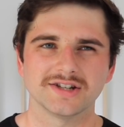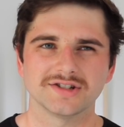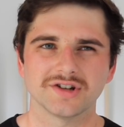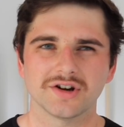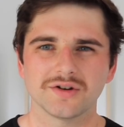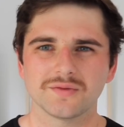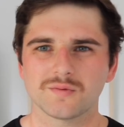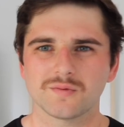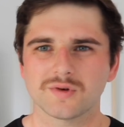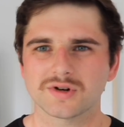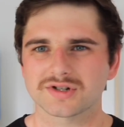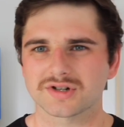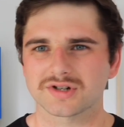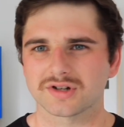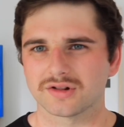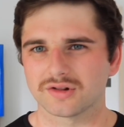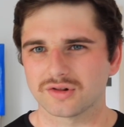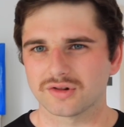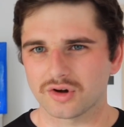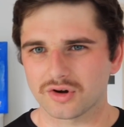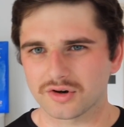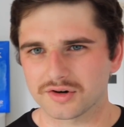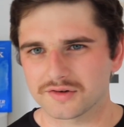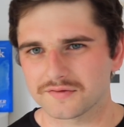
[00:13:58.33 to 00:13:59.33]
I don't watch a
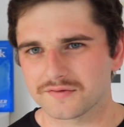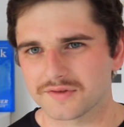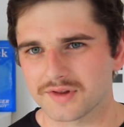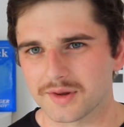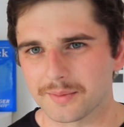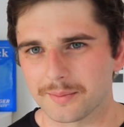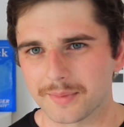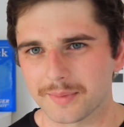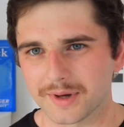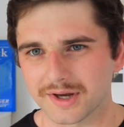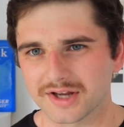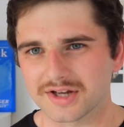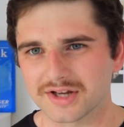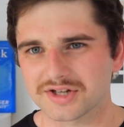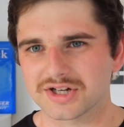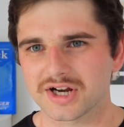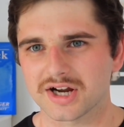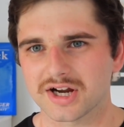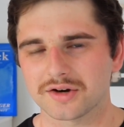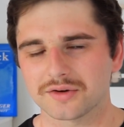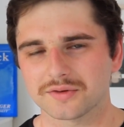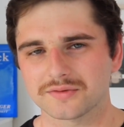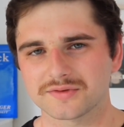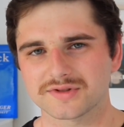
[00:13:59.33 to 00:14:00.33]
lot of the bigger
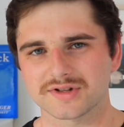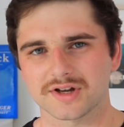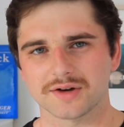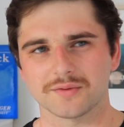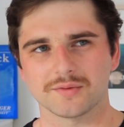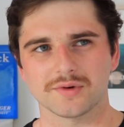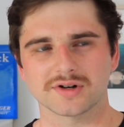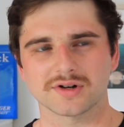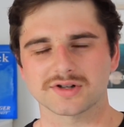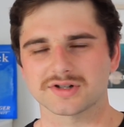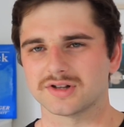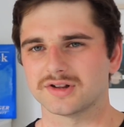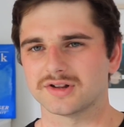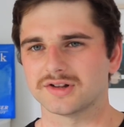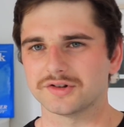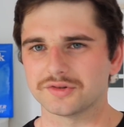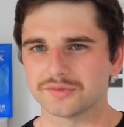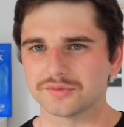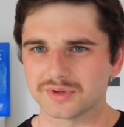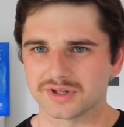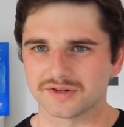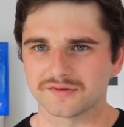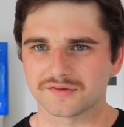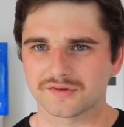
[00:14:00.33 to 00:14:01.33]
channels. I watch a
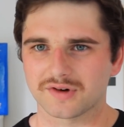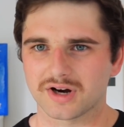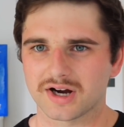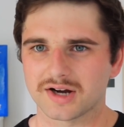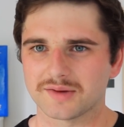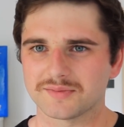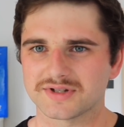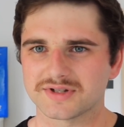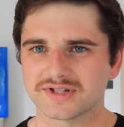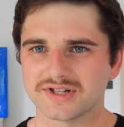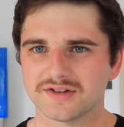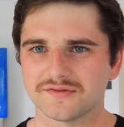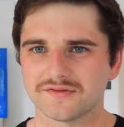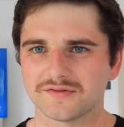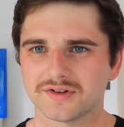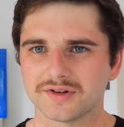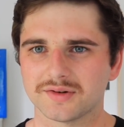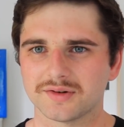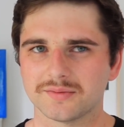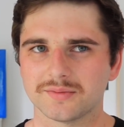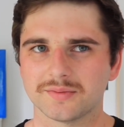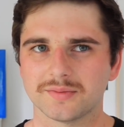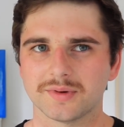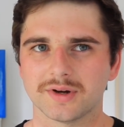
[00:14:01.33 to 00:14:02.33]
little bit of Graham
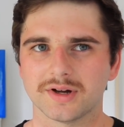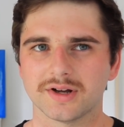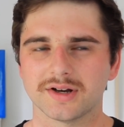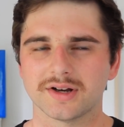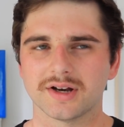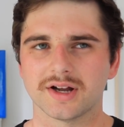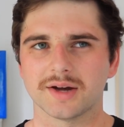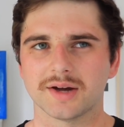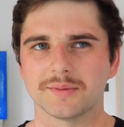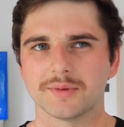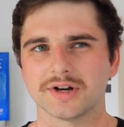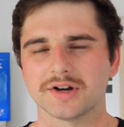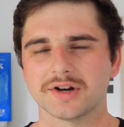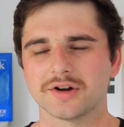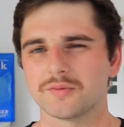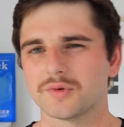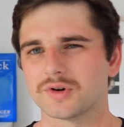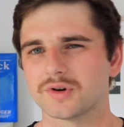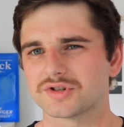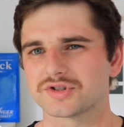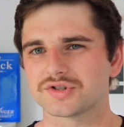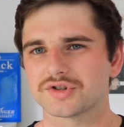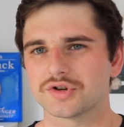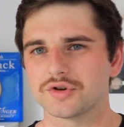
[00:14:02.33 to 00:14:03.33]
Stephan, but I don't
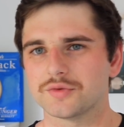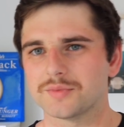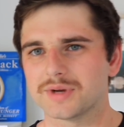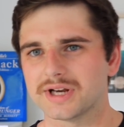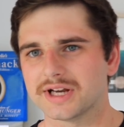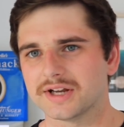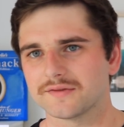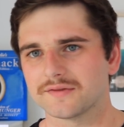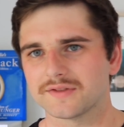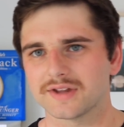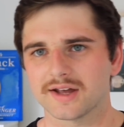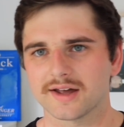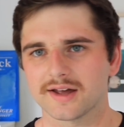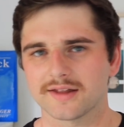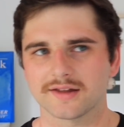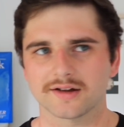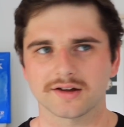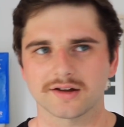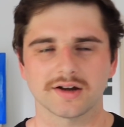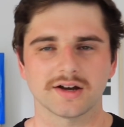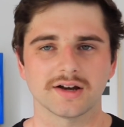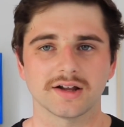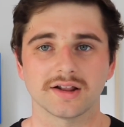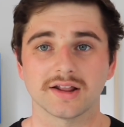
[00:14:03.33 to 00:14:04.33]
watch too many of the
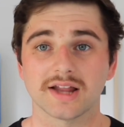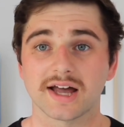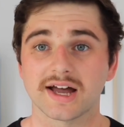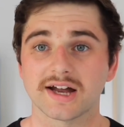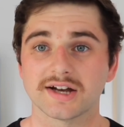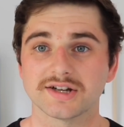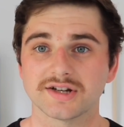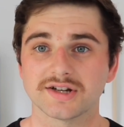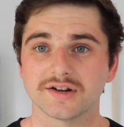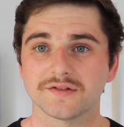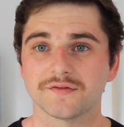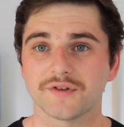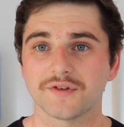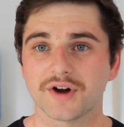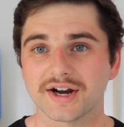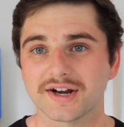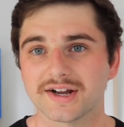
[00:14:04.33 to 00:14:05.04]
other kind of larger